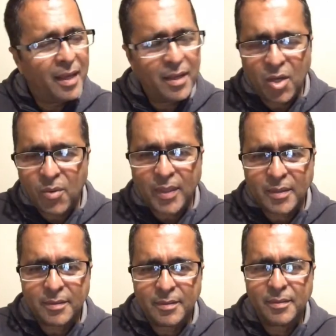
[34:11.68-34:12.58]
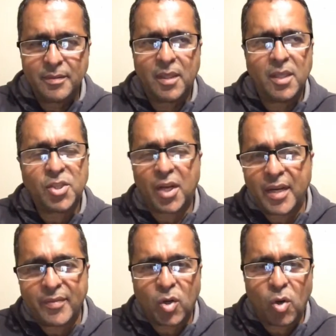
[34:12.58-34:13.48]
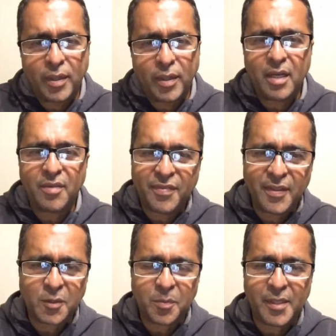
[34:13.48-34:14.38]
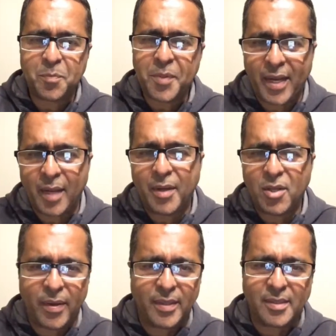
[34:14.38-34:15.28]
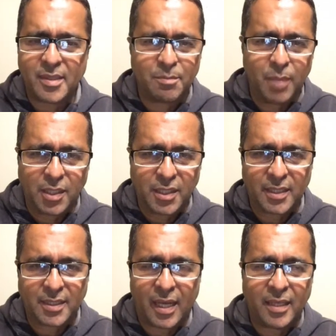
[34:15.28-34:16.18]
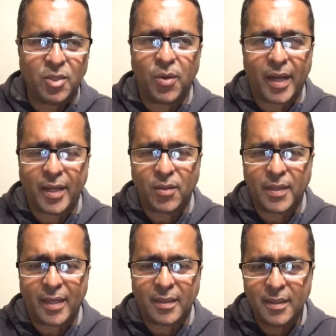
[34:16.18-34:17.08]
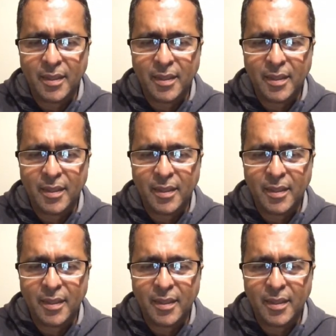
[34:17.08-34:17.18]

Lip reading: You know what? He should have never gone in the first place. PNM and UNC is bullshit, and you and I know that.